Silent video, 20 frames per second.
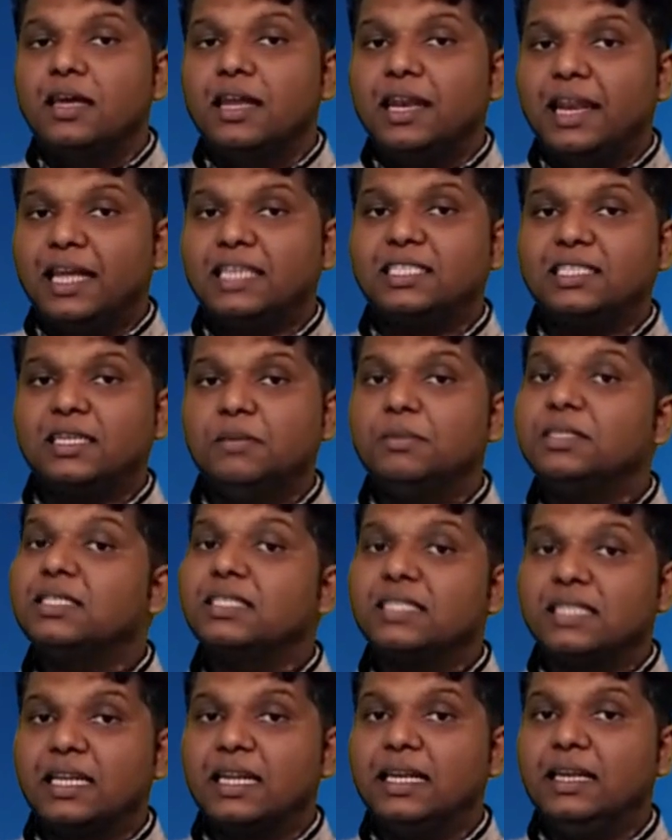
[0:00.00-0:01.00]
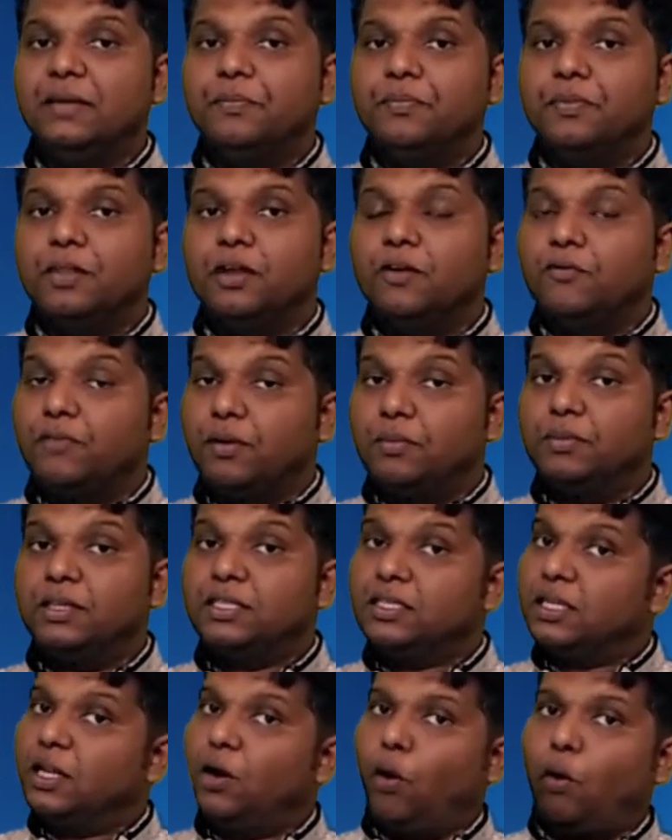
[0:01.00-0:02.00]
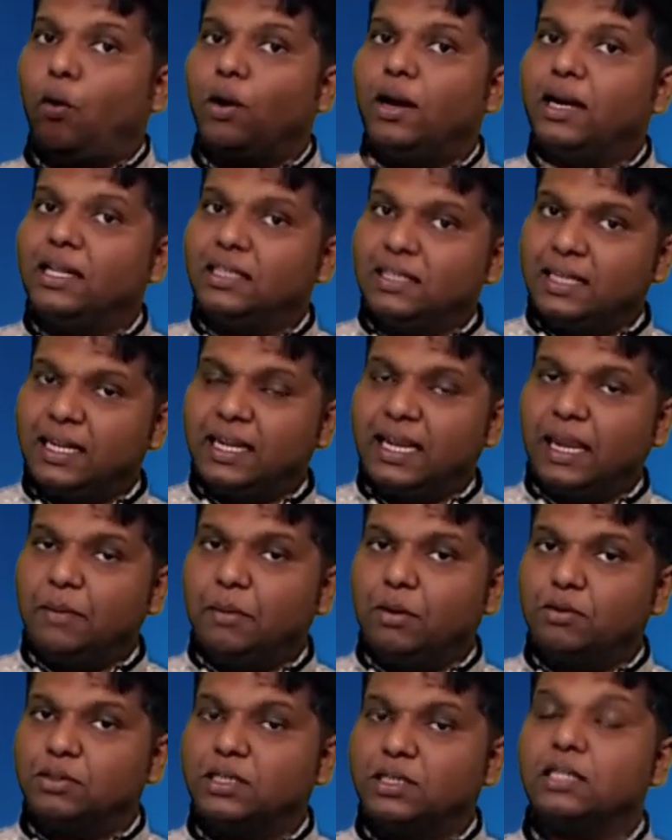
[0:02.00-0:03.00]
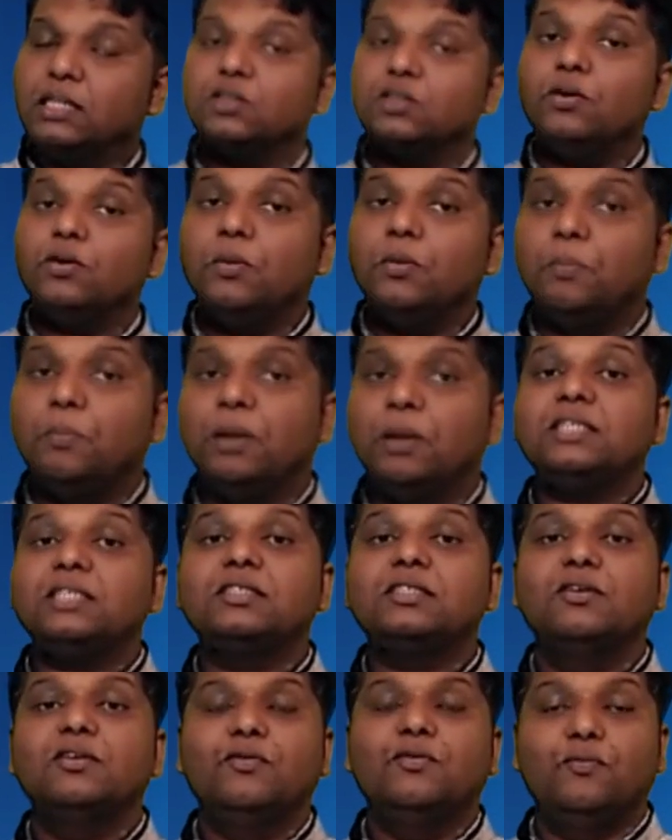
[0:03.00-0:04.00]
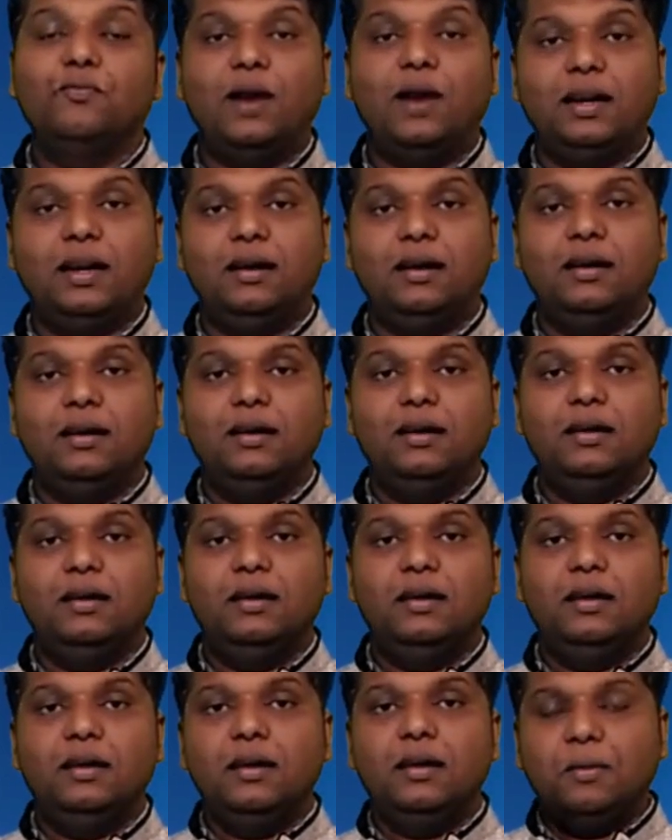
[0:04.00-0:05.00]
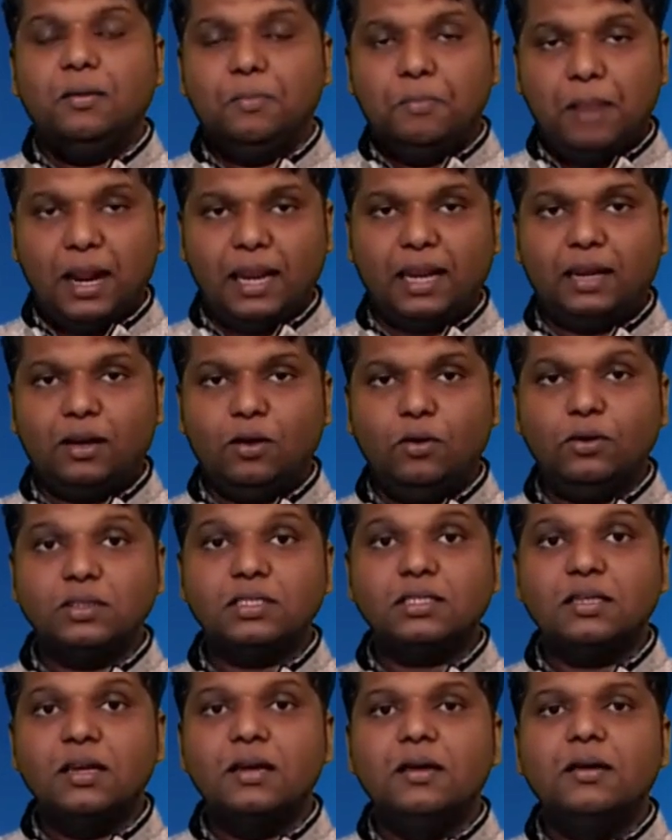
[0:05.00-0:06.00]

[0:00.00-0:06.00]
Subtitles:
next term is 3. From this 3, already 3 came outside, so plus 1. Bracket closed,